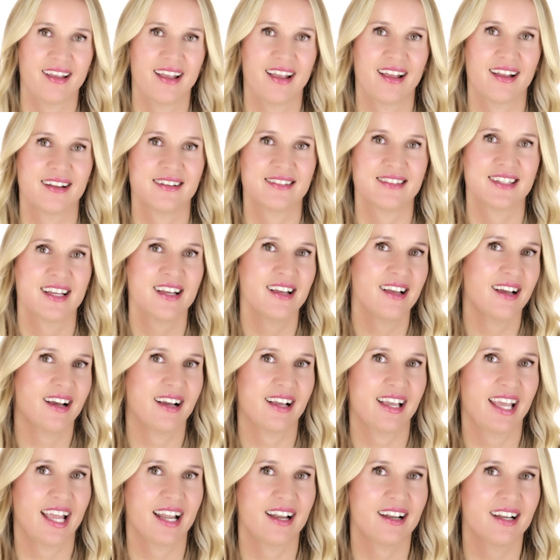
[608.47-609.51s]
And
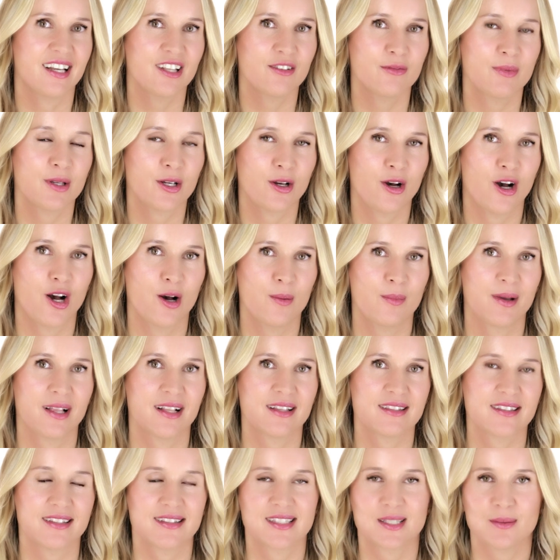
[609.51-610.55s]
again, leave me
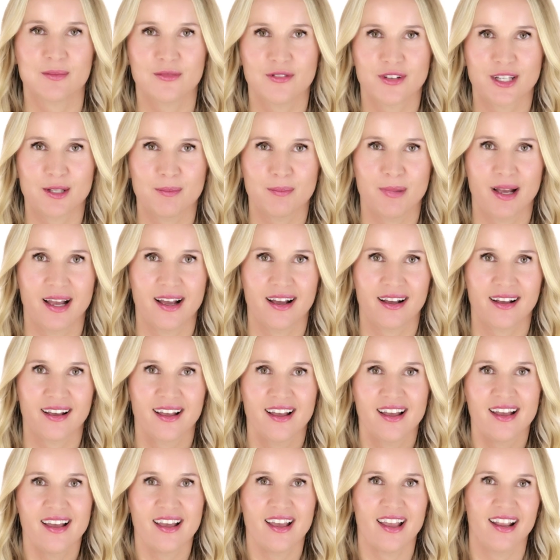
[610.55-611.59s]
comments and some feedback,
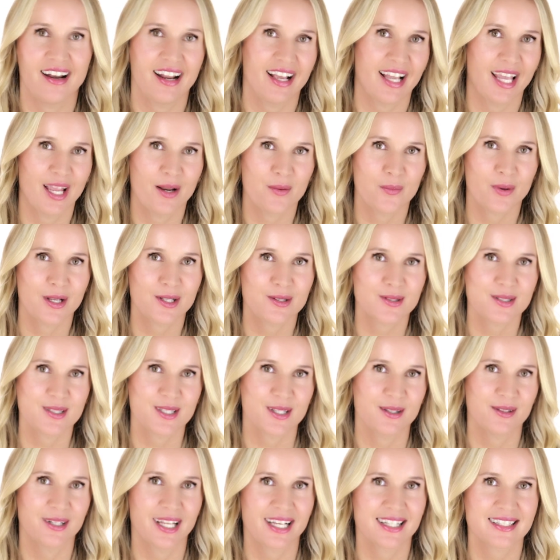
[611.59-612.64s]
and I can't wait to
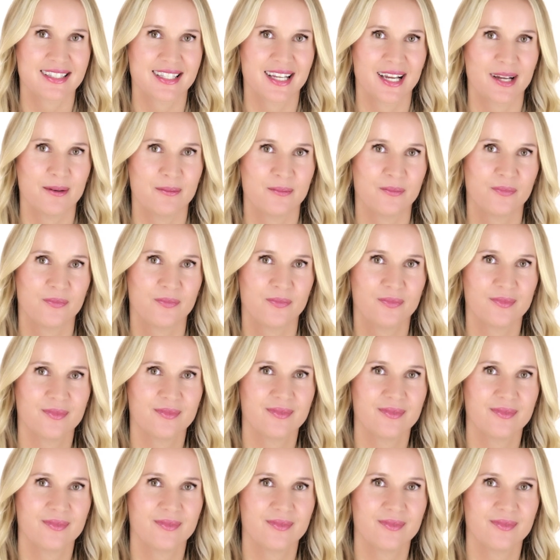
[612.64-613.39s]
see you next time.